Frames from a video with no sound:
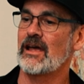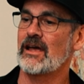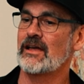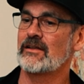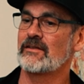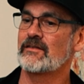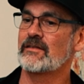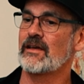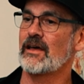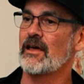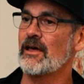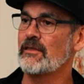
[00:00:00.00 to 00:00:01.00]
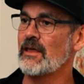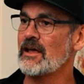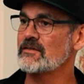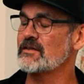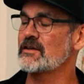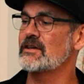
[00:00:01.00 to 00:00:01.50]
And
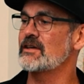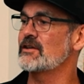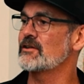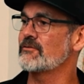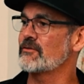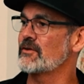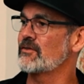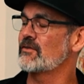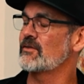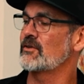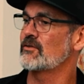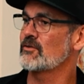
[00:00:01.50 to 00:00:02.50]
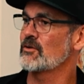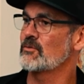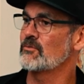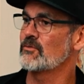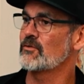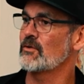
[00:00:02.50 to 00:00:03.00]
that's a key difference in
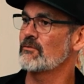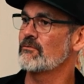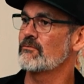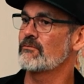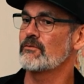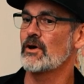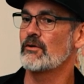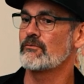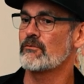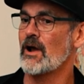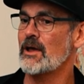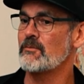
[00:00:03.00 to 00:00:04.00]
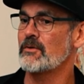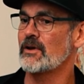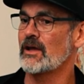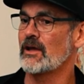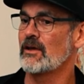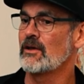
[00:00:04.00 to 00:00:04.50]
terms of
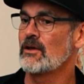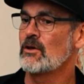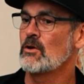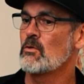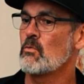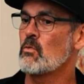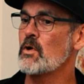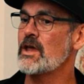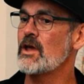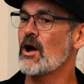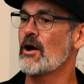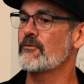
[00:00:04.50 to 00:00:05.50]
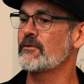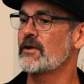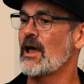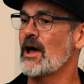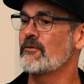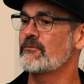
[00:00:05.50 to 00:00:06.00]
ripening. We
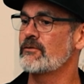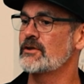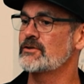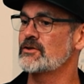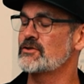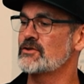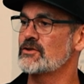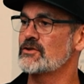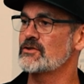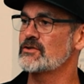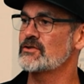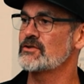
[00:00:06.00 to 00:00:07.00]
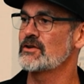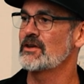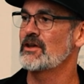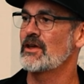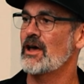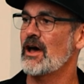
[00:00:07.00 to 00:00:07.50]
often have vintages
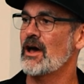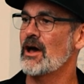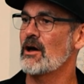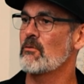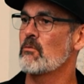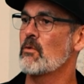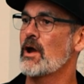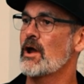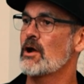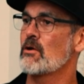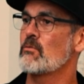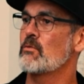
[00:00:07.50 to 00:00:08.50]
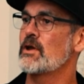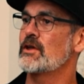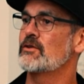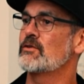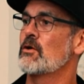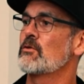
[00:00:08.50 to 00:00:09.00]
where
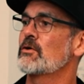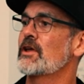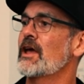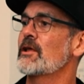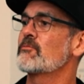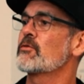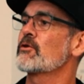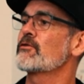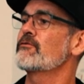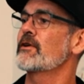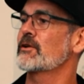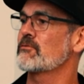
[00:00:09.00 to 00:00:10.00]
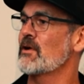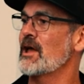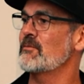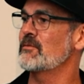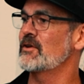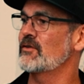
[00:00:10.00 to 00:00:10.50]
we don't get perfect
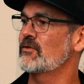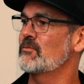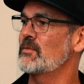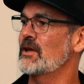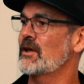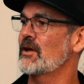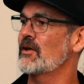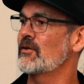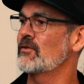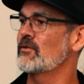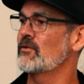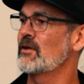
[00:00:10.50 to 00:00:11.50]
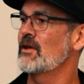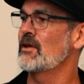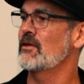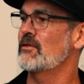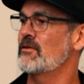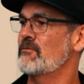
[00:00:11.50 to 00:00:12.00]
ripeness because
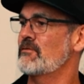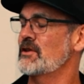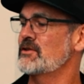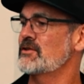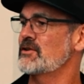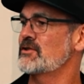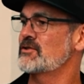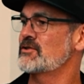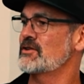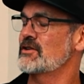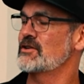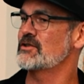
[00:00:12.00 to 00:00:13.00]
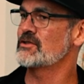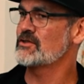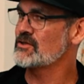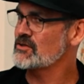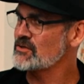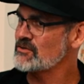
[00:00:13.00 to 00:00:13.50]
the vintage
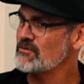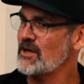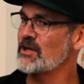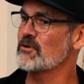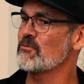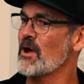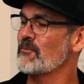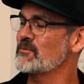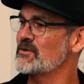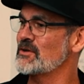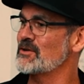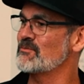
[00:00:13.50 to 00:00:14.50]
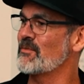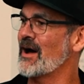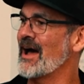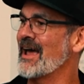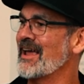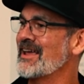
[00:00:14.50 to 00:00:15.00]
is interrupted
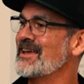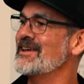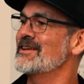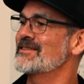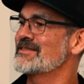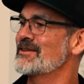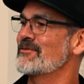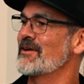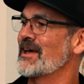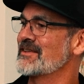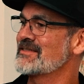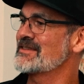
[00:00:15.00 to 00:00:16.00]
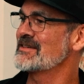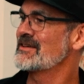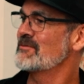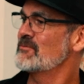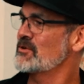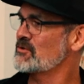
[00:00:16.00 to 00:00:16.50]
by heat events
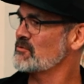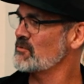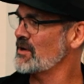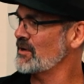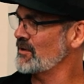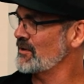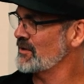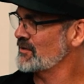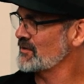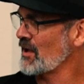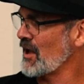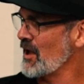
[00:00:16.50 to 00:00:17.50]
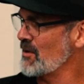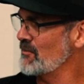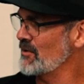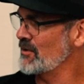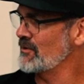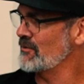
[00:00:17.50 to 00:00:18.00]
between the
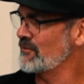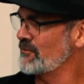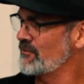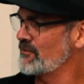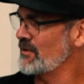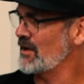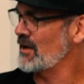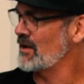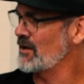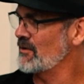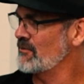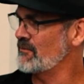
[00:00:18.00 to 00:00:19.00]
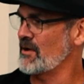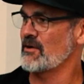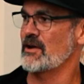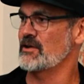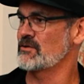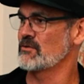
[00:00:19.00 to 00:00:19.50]
time of
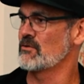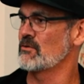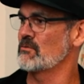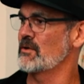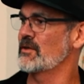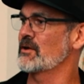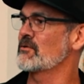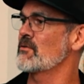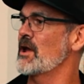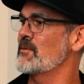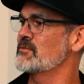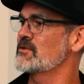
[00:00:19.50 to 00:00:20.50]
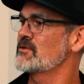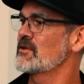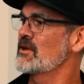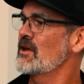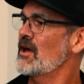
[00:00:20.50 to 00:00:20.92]
veraison, when the grapes